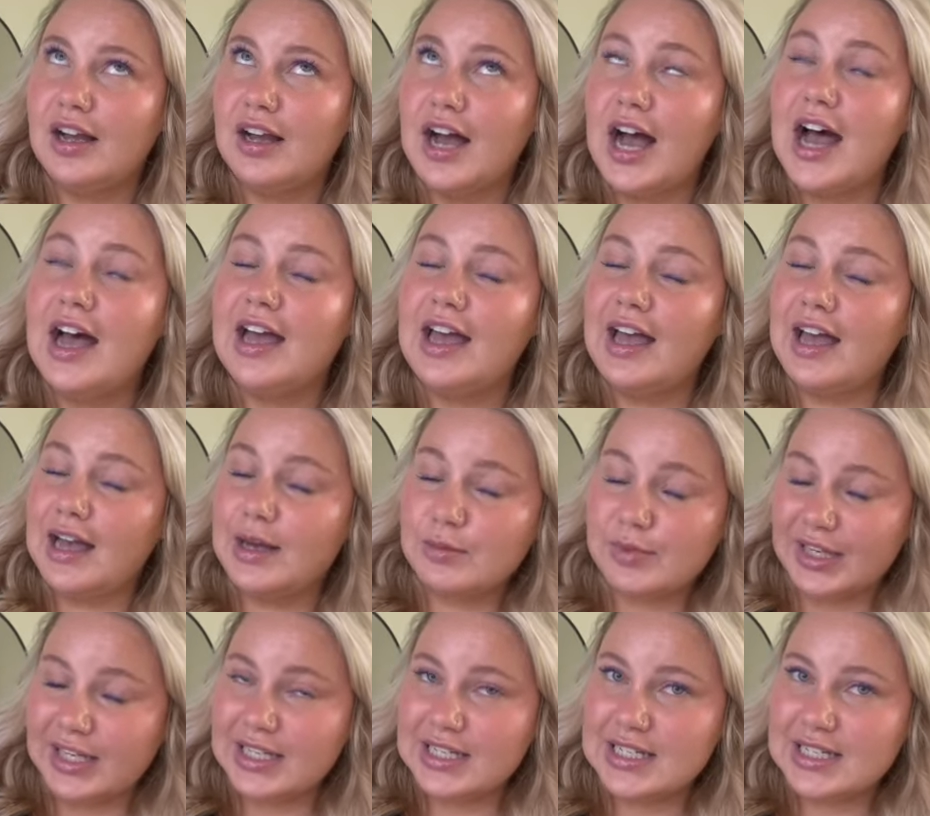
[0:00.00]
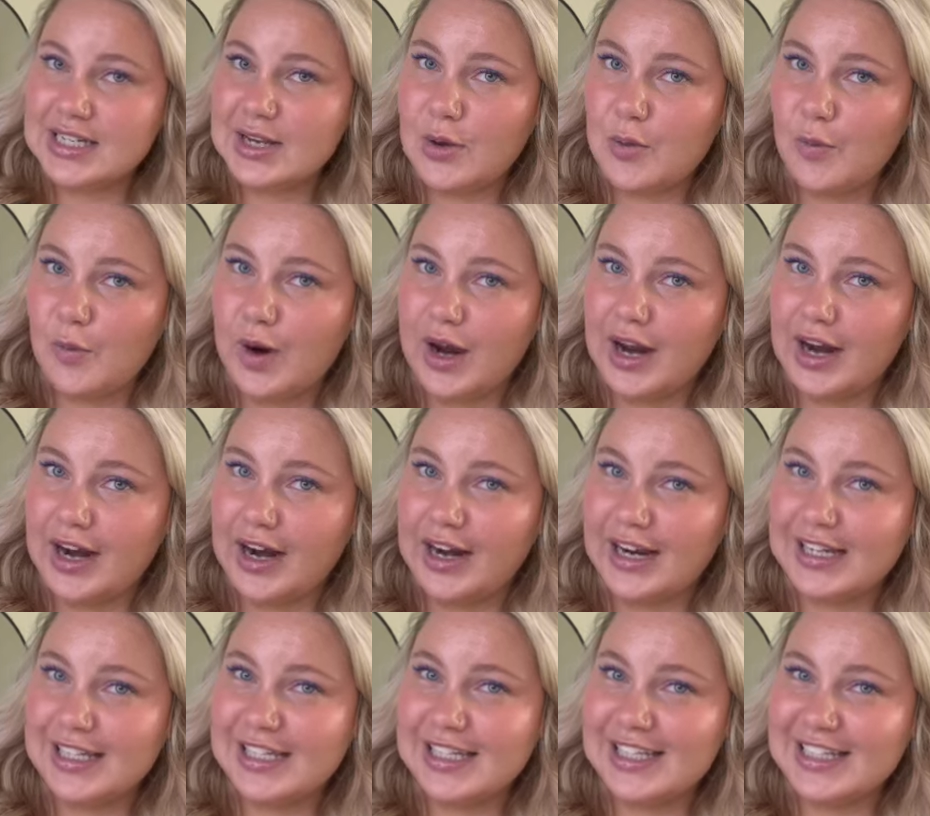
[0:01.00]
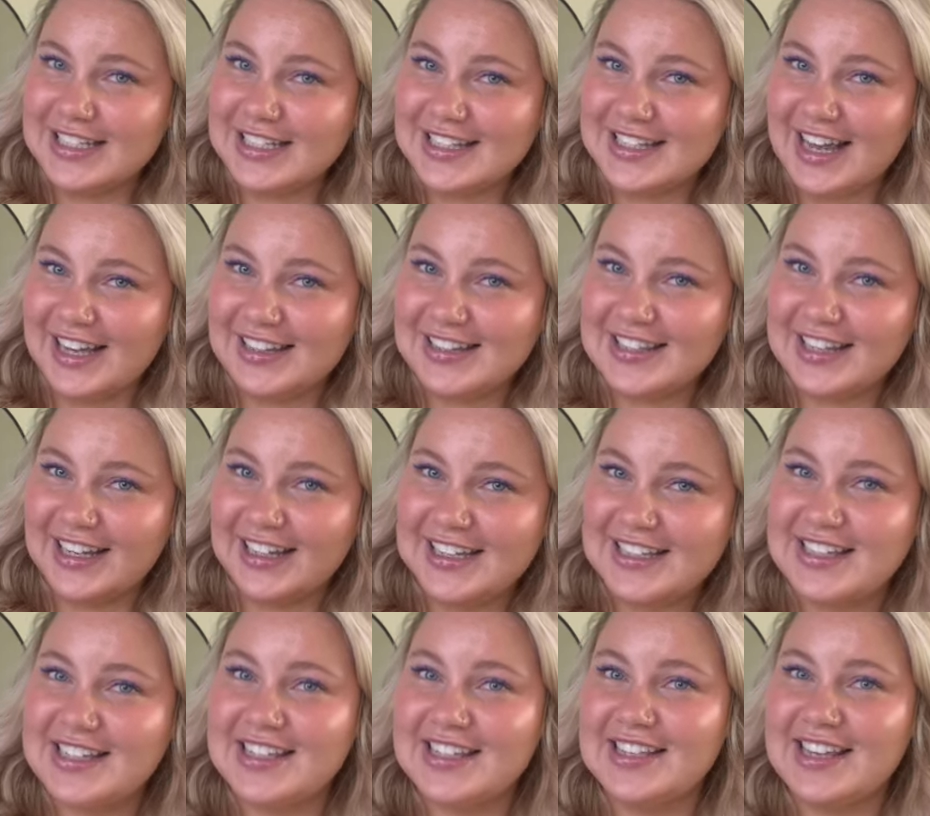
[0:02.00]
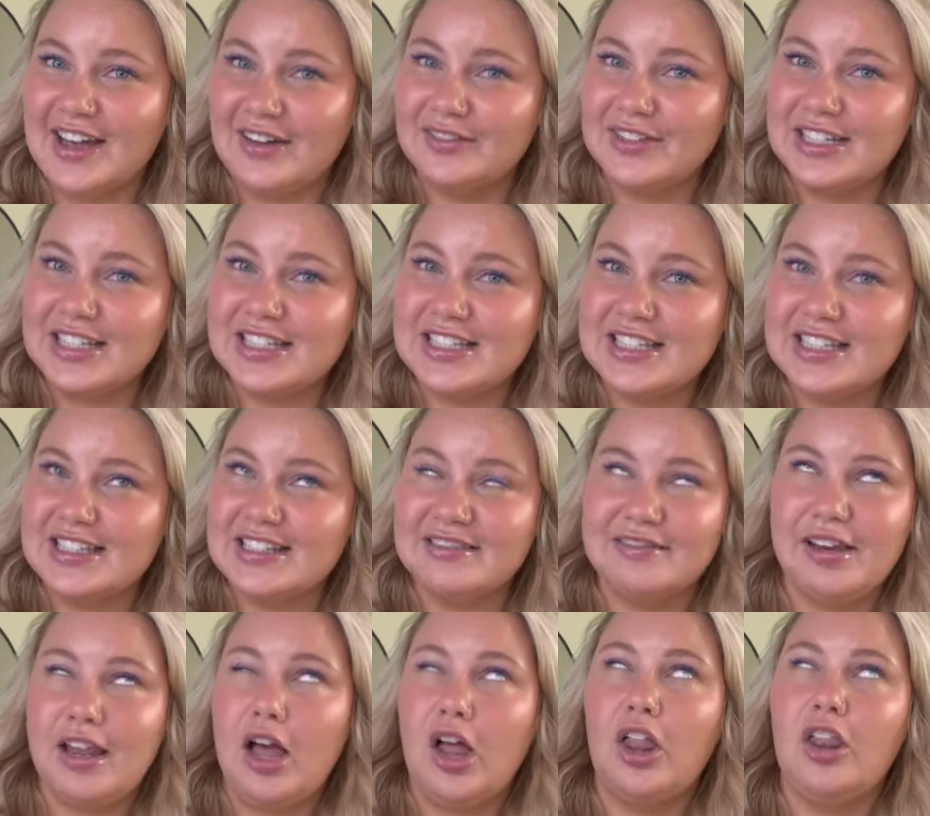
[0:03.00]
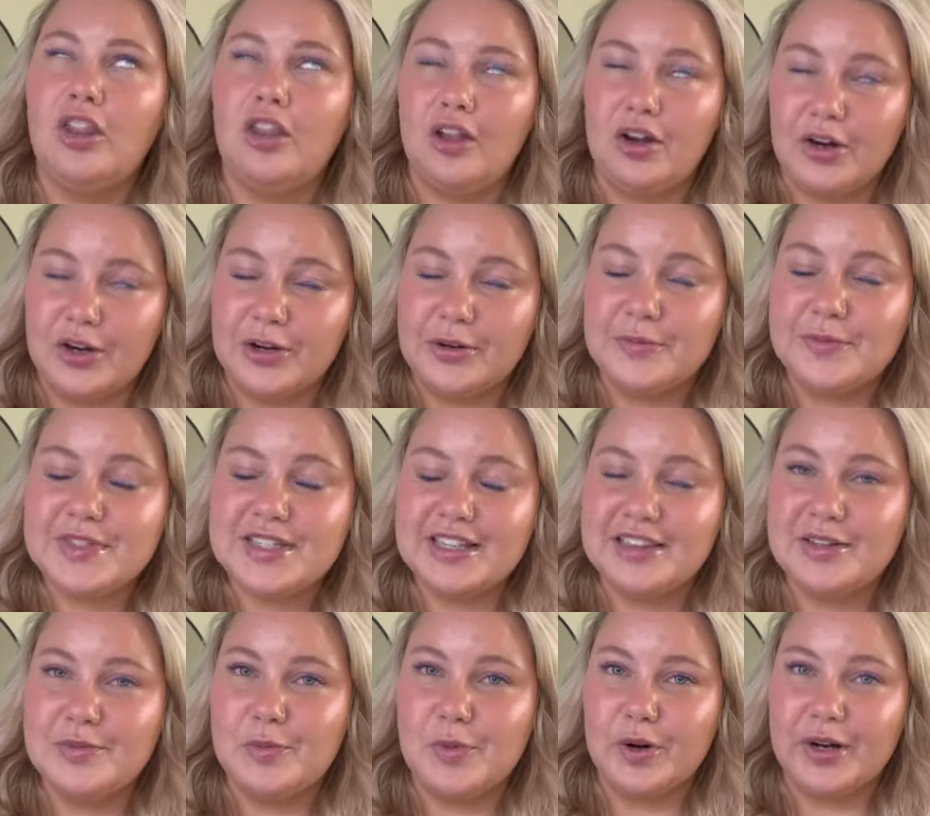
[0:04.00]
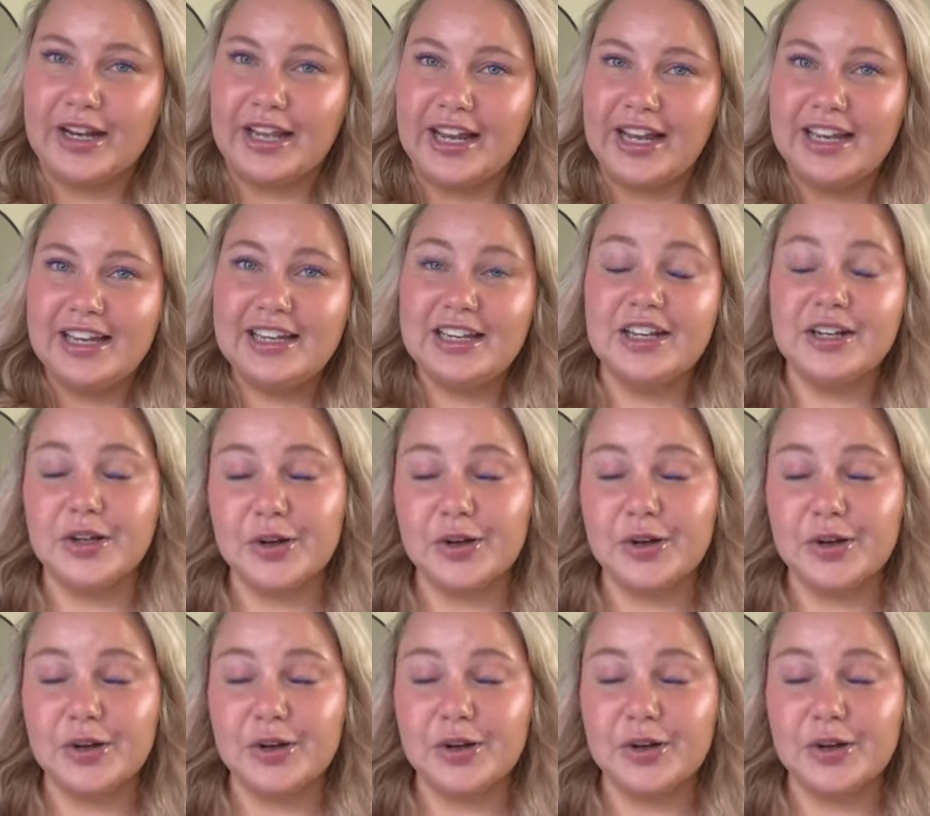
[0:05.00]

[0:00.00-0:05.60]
a habit where he sets like 7 alarms in the morning,